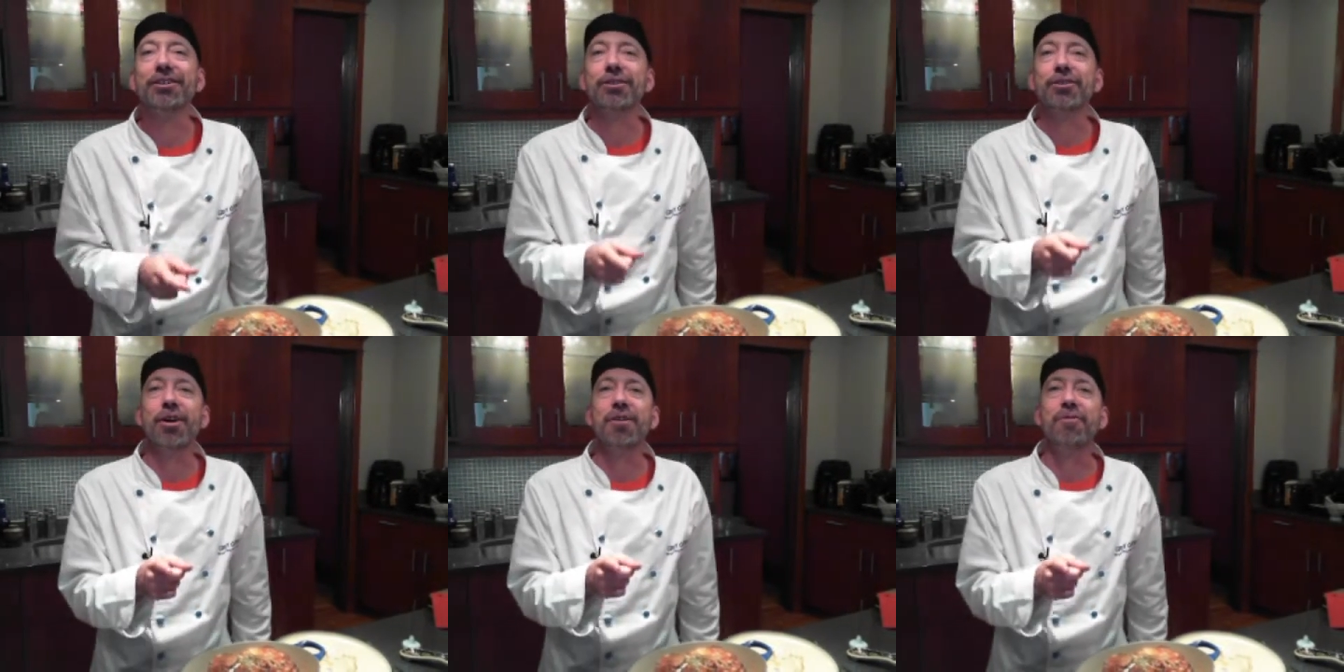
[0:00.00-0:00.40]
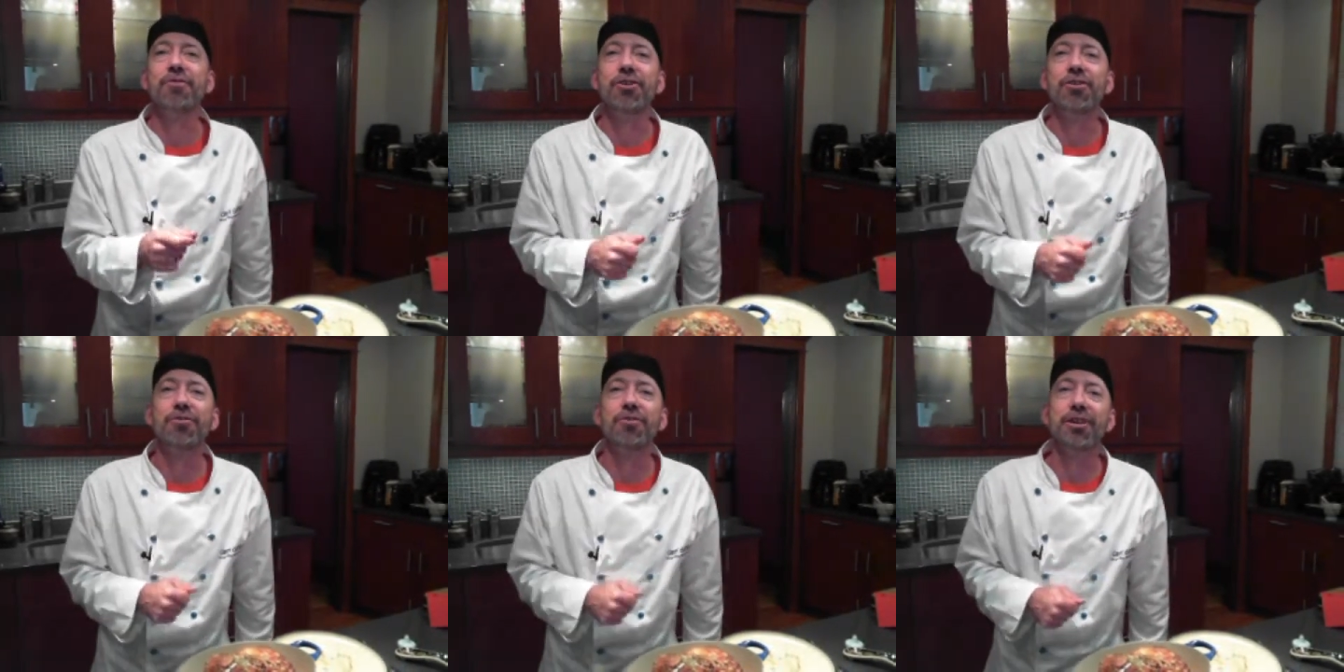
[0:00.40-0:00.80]
some great
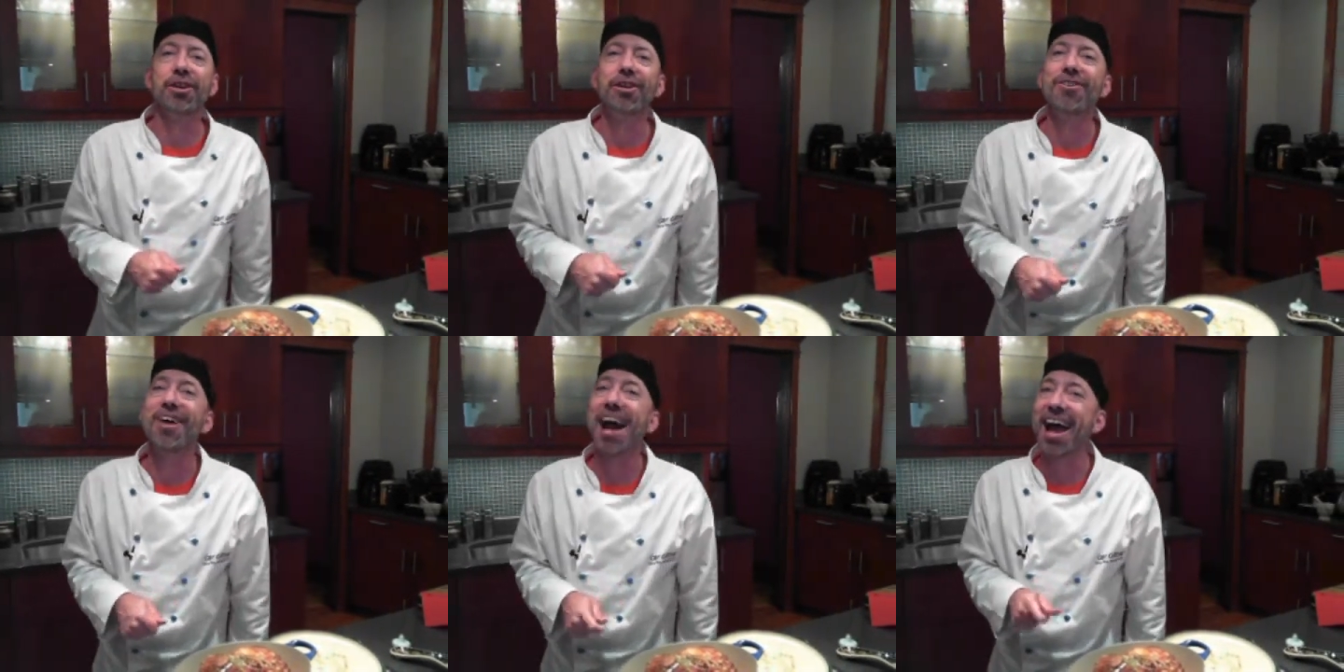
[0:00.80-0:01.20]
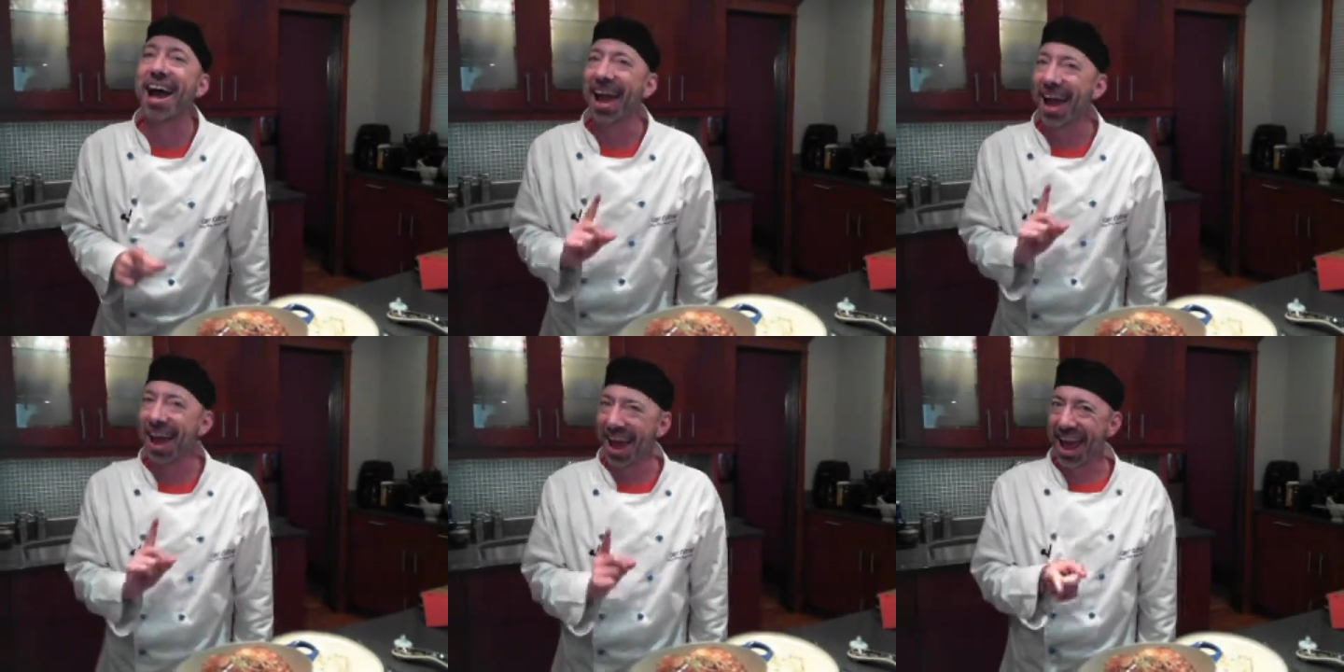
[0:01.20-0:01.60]
food for you
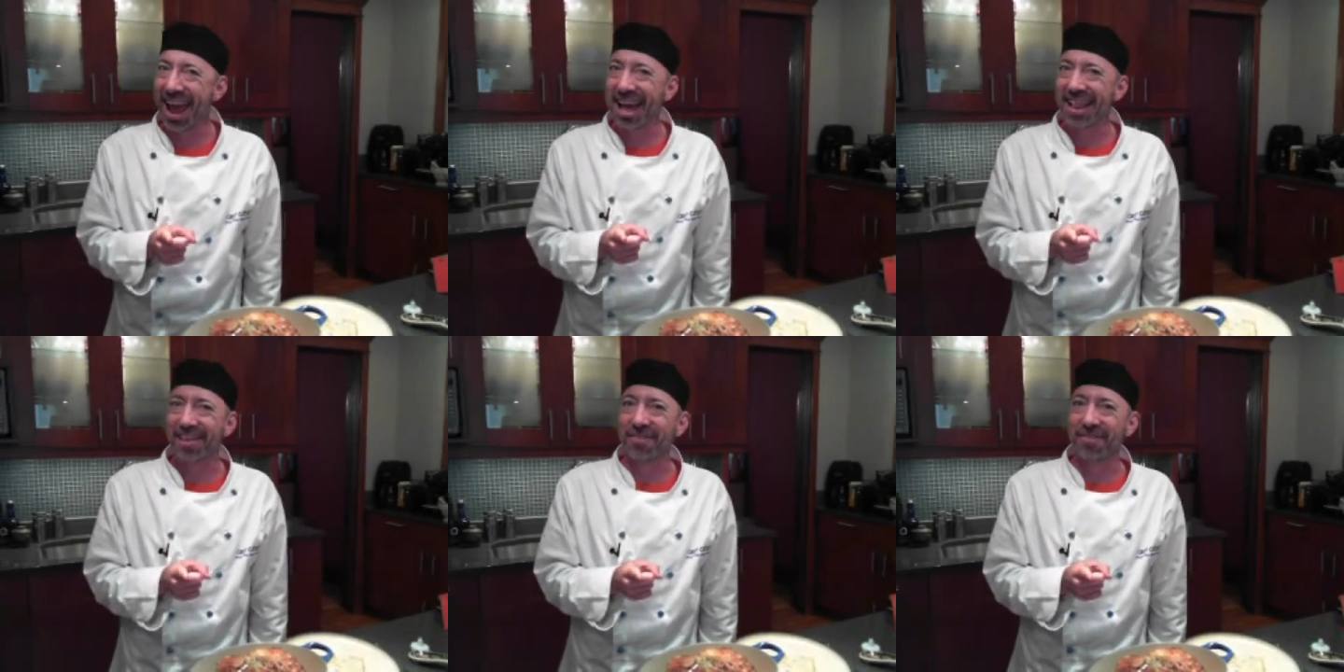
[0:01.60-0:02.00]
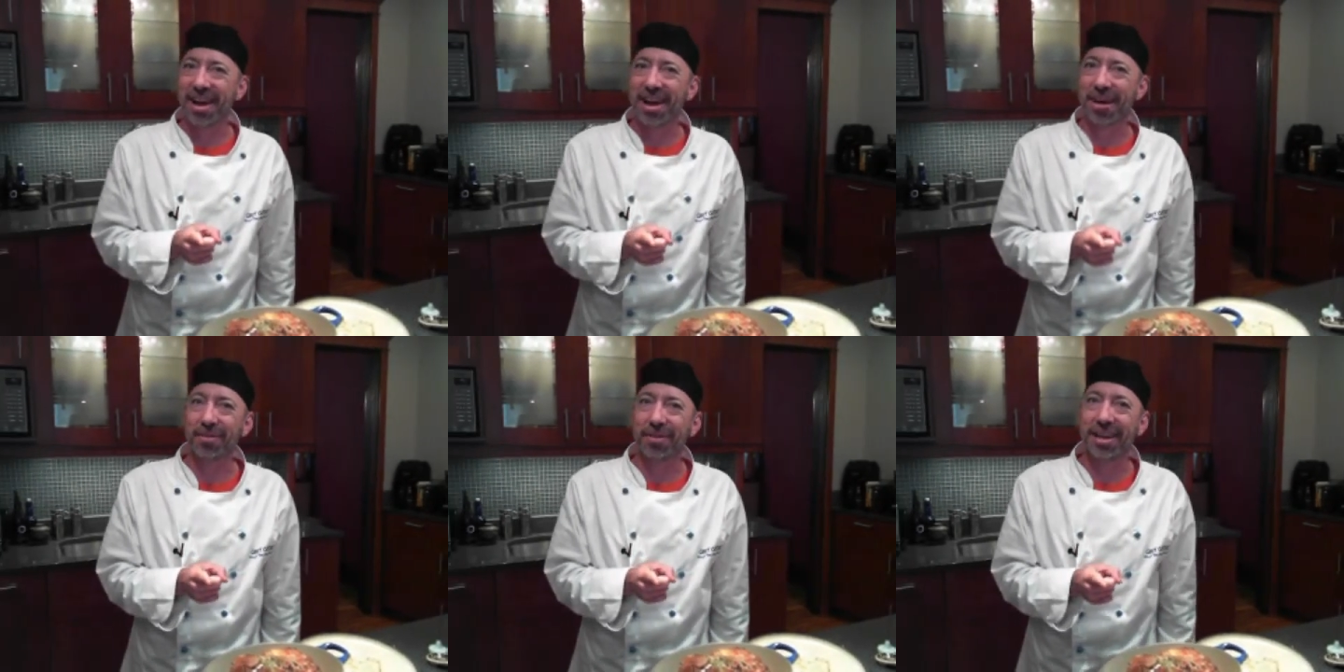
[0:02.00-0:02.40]
and the
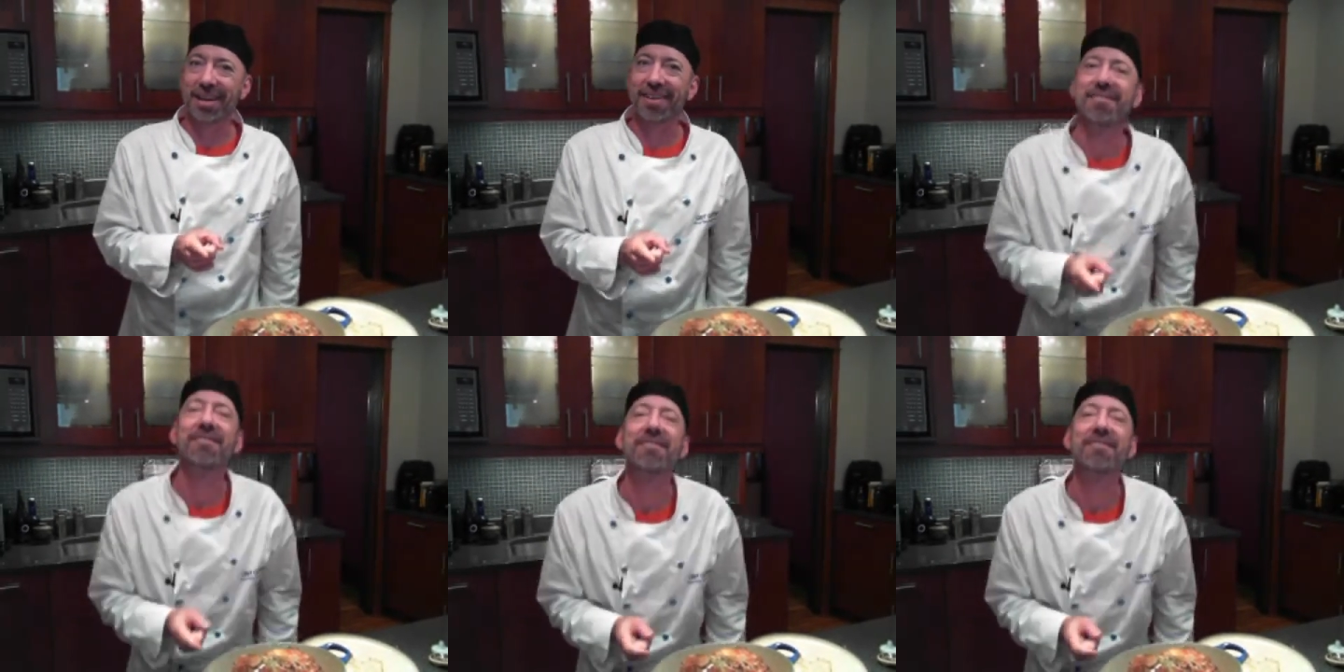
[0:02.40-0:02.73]
family.